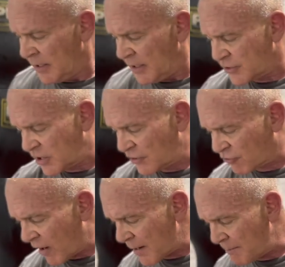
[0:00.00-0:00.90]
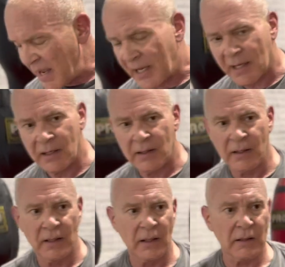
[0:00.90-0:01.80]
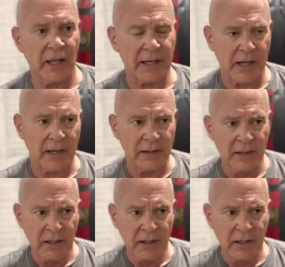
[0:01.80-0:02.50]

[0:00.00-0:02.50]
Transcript: is they try to make it like a,